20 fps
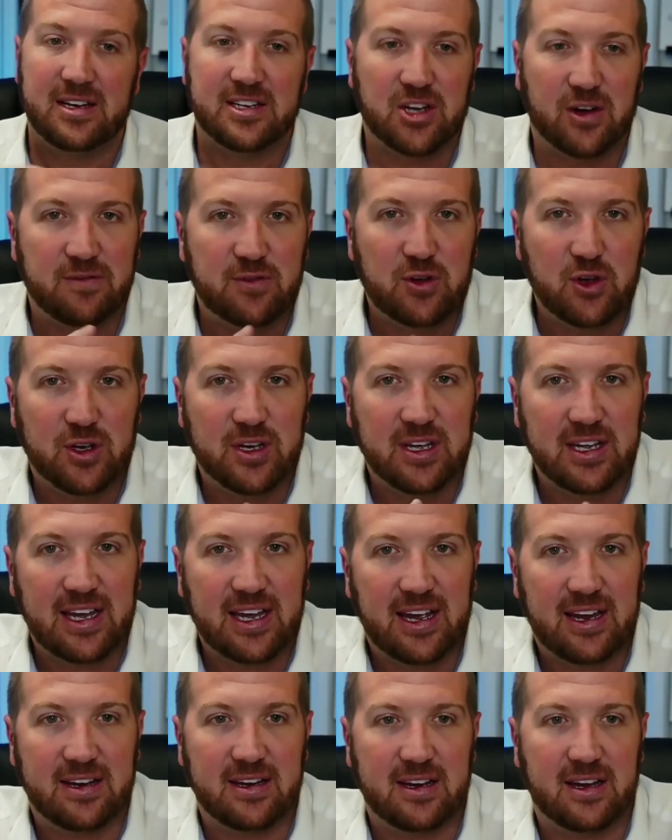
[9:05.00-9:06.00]
So if you can
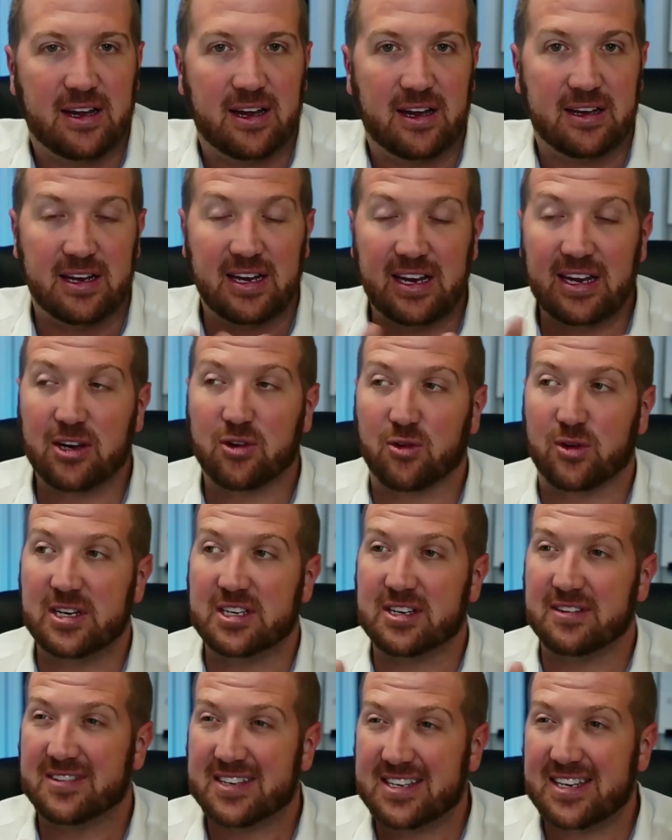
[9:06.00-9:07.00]
get an
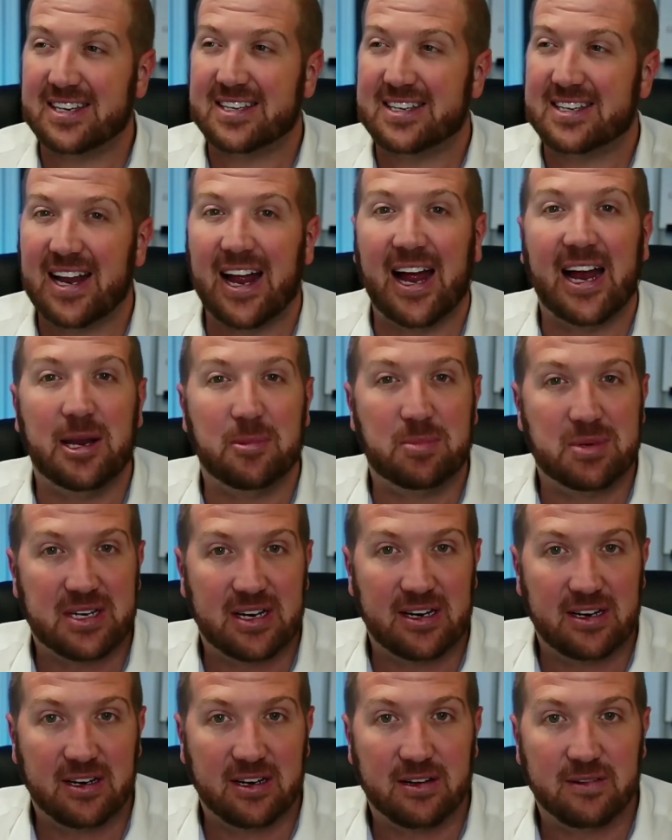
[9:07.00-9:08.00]
increase of 60 to
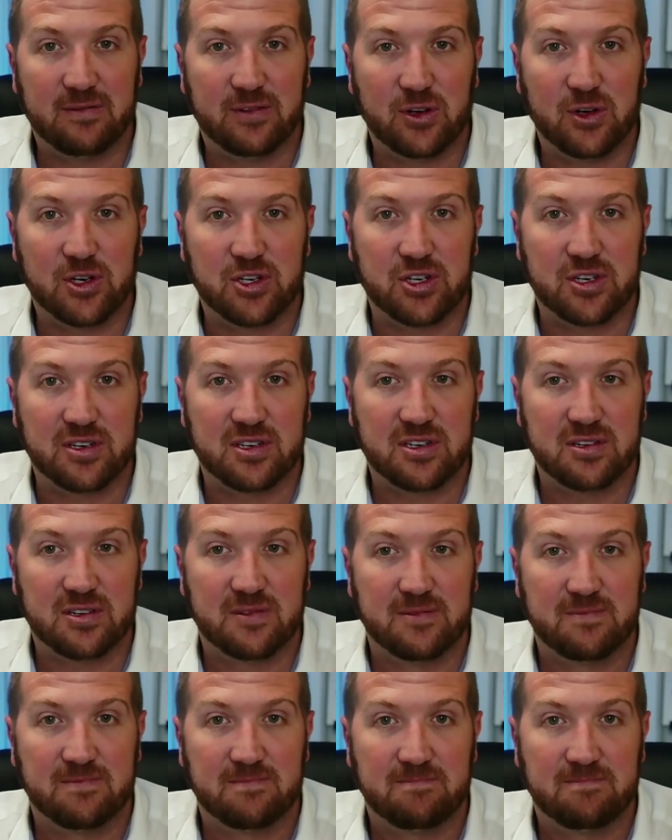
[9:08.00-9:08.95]
80% in conversions,